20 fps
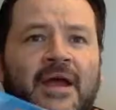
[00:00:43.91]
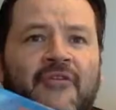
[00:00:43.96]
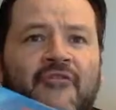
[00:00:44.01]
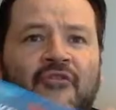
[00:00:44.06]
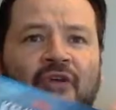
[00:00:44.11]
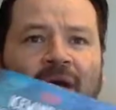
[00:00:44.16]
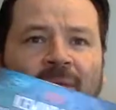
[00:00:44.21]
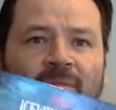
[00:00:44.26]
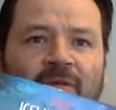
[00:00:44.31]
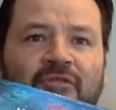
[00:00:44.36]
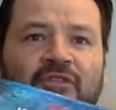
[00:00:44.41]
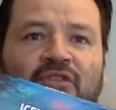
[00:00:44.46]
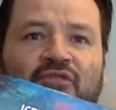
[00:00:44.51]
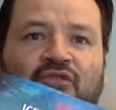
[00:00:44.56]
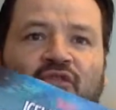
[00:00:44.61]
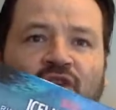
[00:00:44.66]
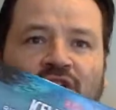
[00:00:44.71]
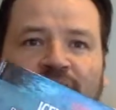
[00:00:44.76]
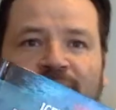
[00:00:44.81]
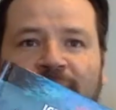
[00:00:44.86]
Rime of the
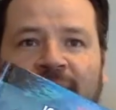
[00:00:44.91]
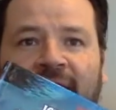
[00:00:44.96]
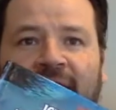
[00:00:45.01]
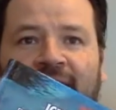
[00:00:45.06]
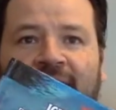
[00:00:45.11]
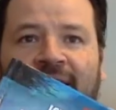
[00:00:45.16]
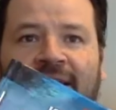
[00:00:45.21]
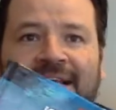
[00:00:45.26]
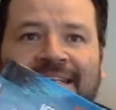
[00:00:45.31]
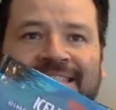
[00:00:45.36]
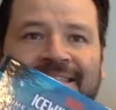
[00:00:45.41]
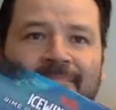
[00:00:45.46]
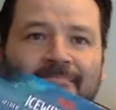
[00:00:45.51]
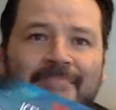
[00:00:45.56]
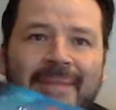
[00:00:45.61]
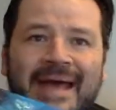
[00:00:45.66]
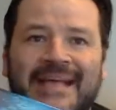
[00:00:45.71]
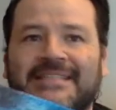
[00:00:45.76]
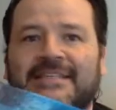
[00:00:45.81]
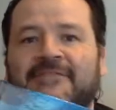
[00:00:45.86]
Frostmaiden is a
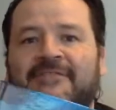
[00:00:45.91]
massive